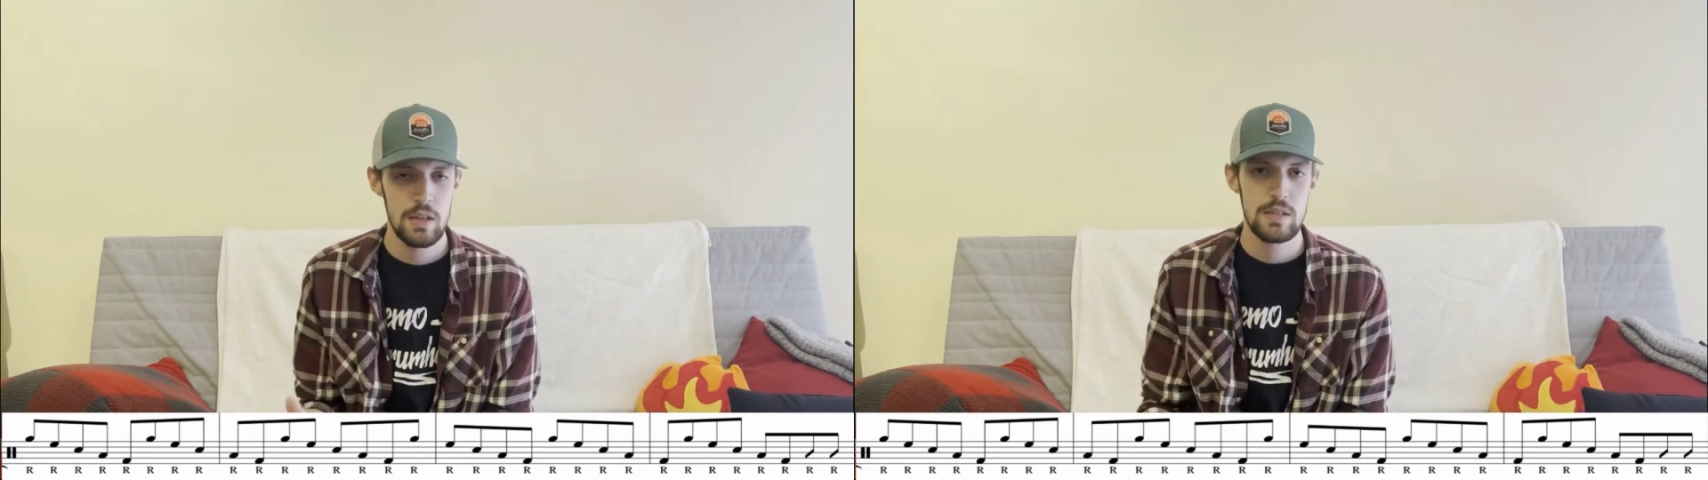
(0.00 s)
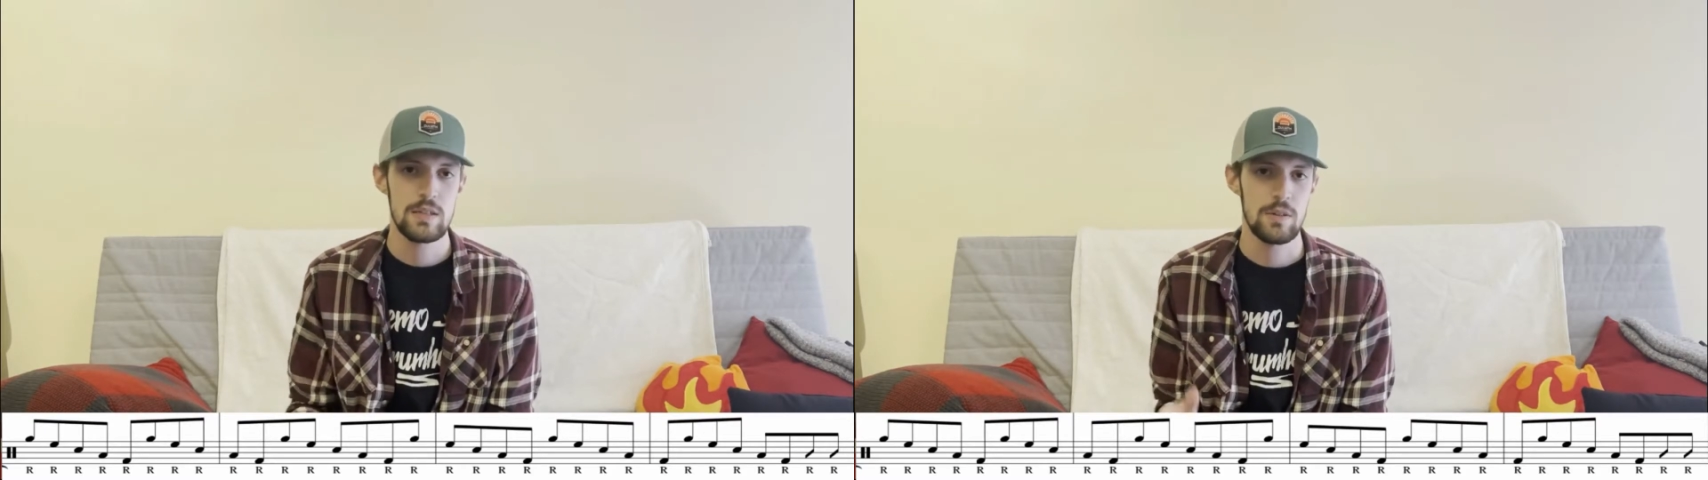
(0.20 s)

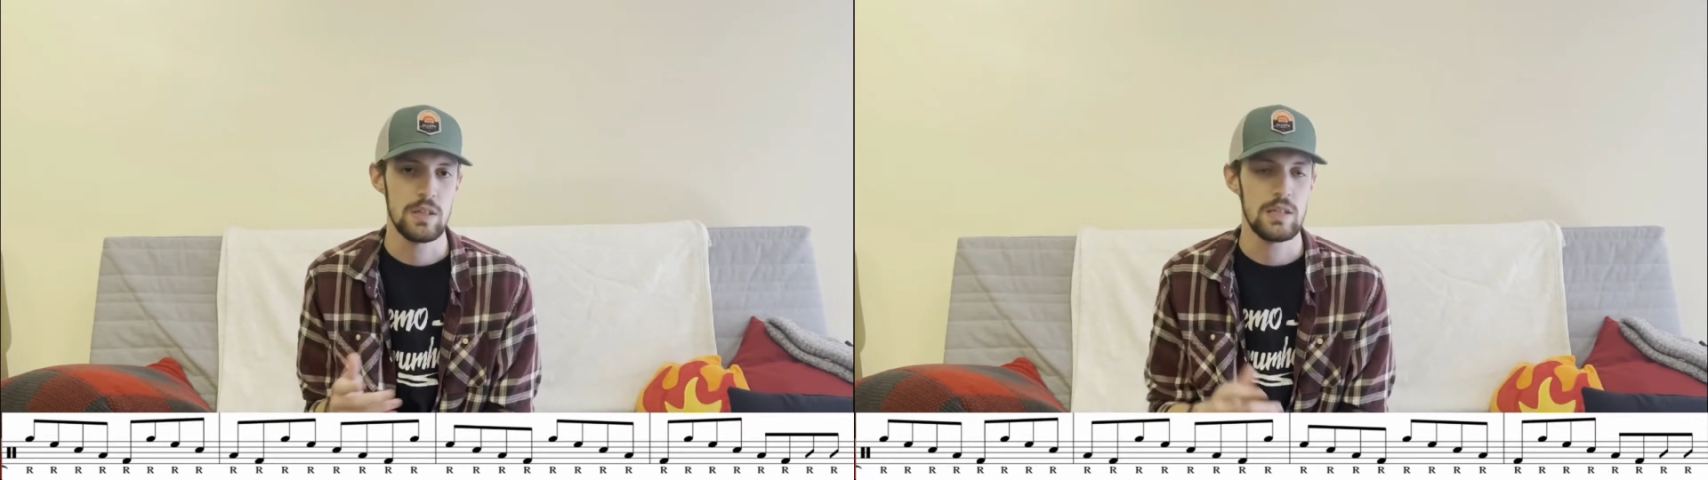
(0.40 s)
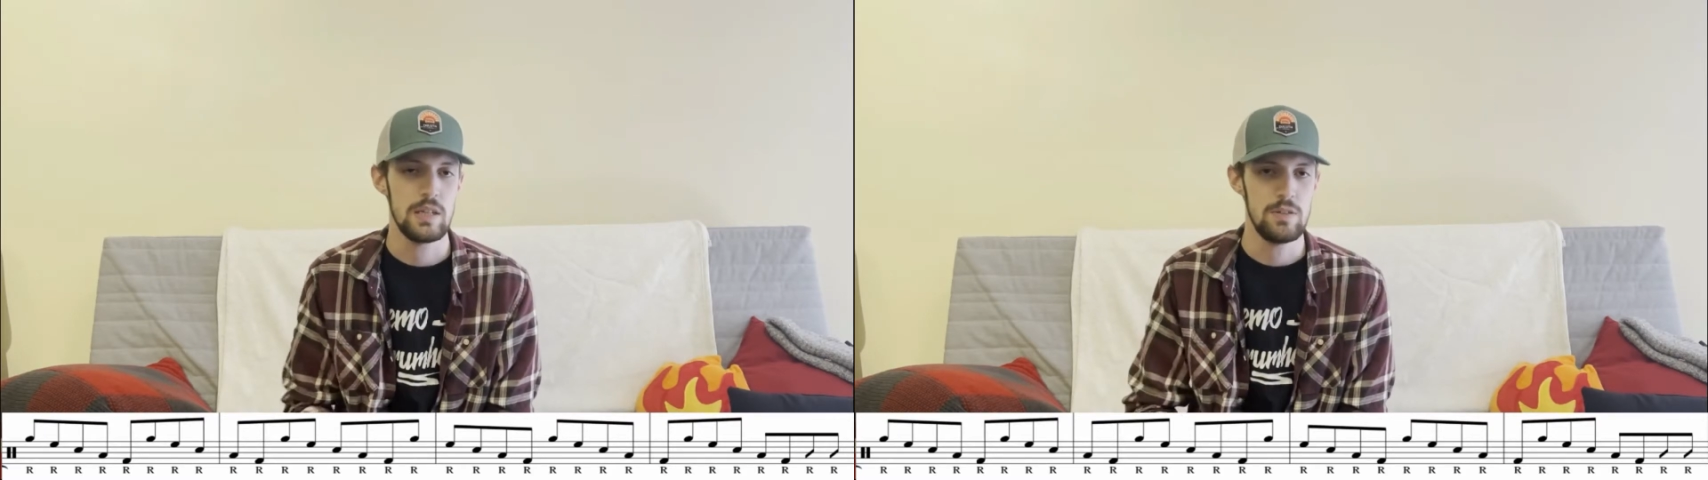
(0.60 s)
still
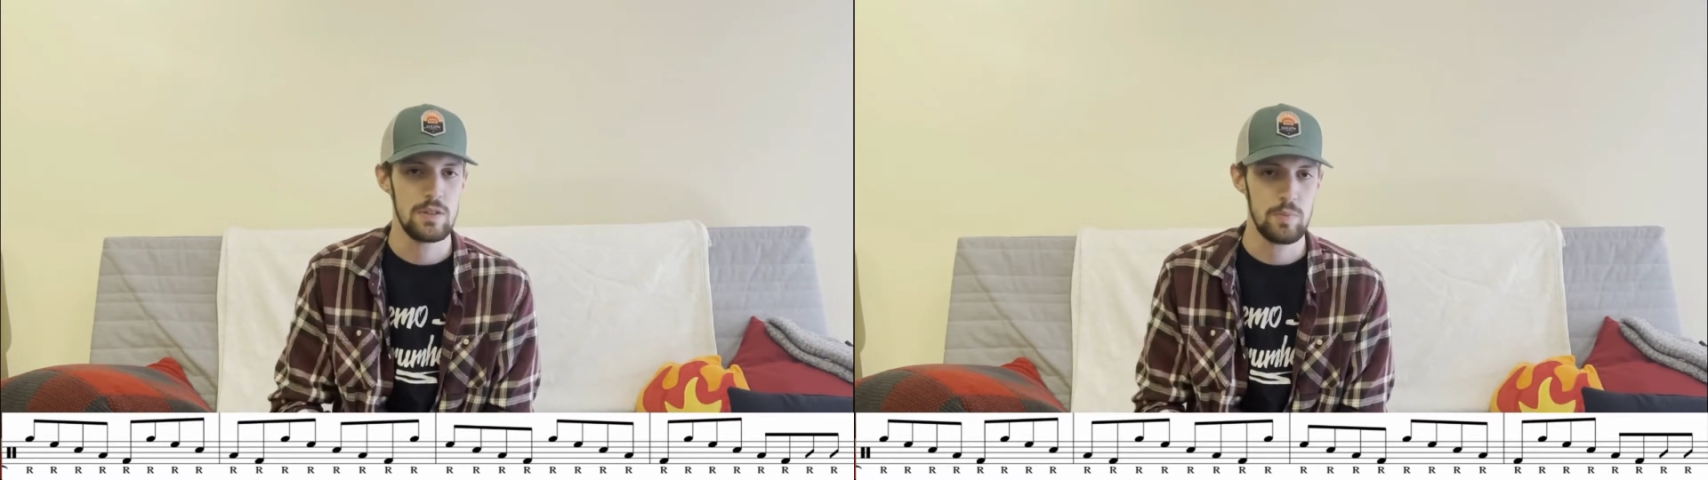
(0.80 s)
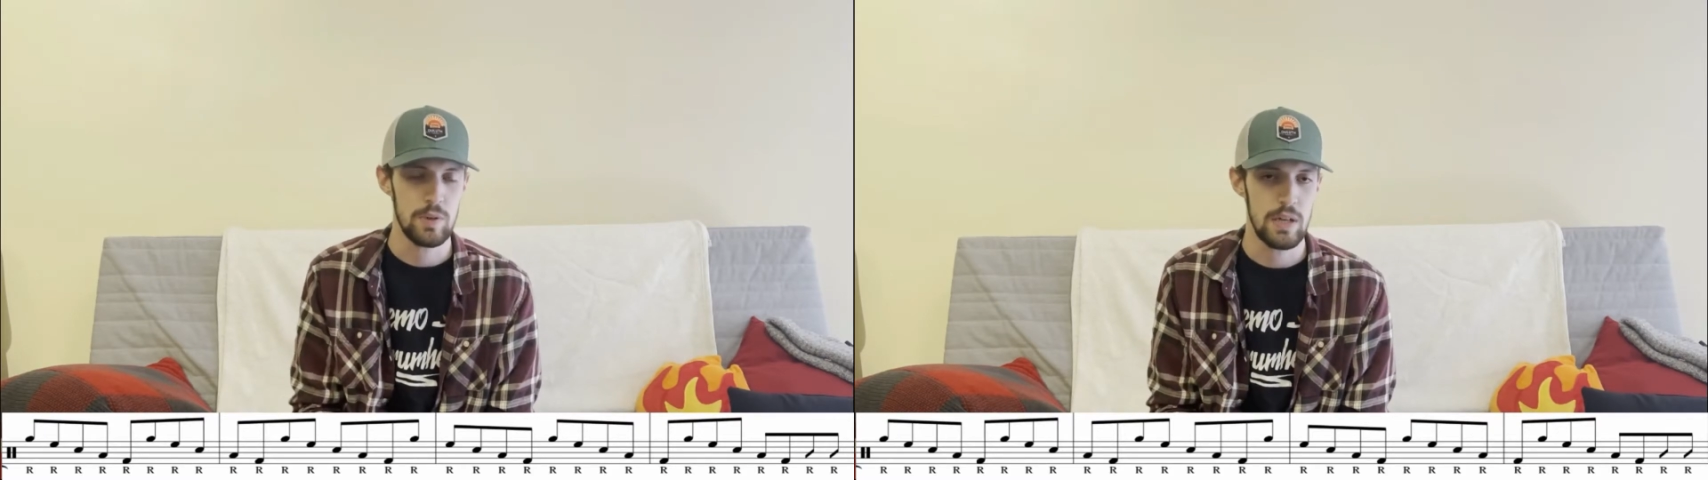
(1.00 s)
continues to
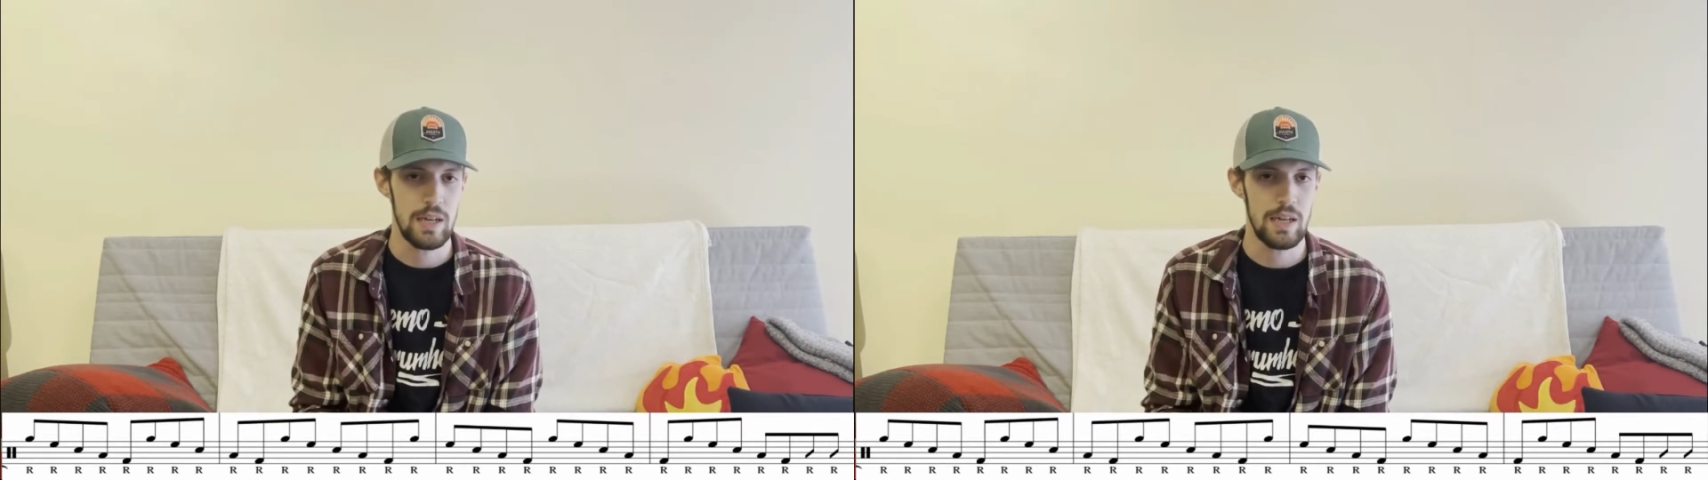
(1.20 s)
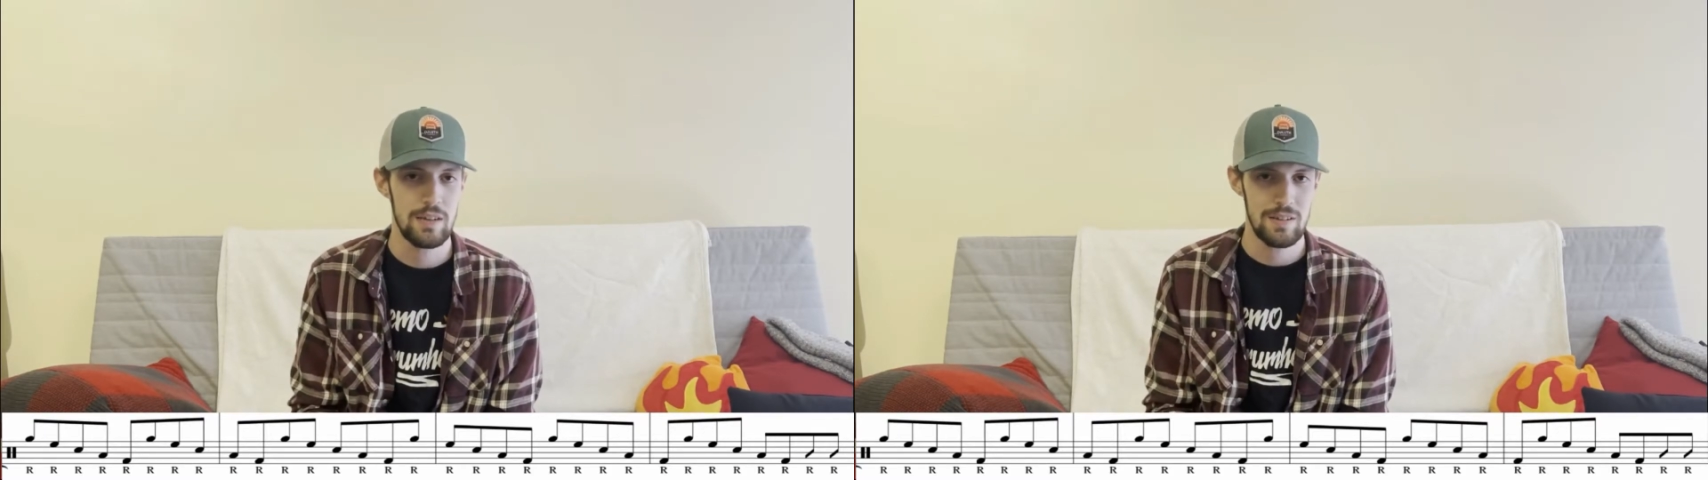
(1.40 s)
play